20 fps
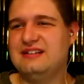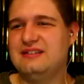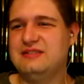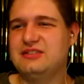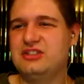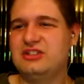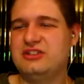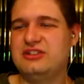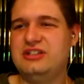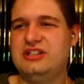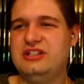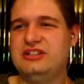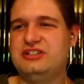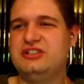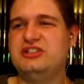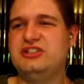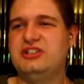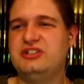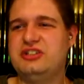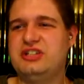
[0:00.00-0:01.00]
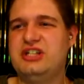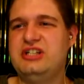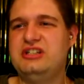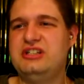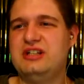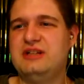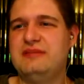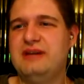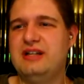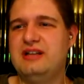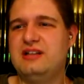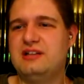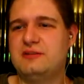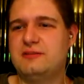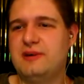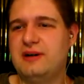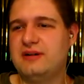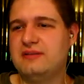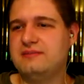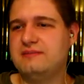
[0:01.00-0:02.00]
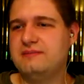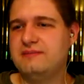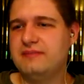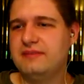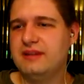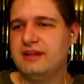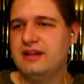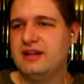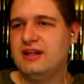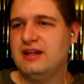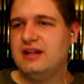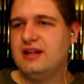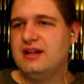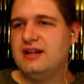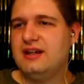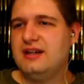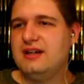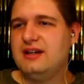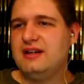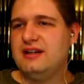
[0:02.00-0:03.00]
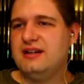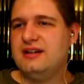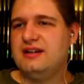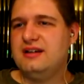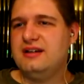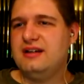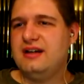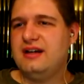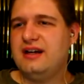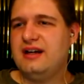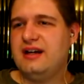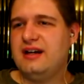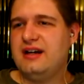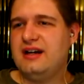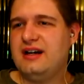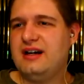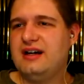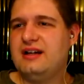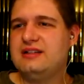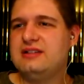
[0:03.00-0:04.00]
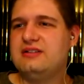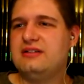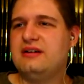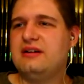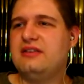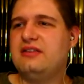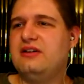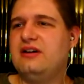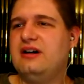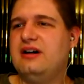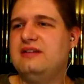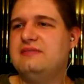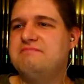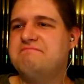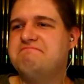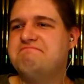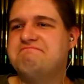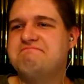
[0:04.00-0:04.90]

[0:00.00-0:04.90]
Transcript: and sure, she, sure she's gonna make this putt. Yeah, that's what I thought.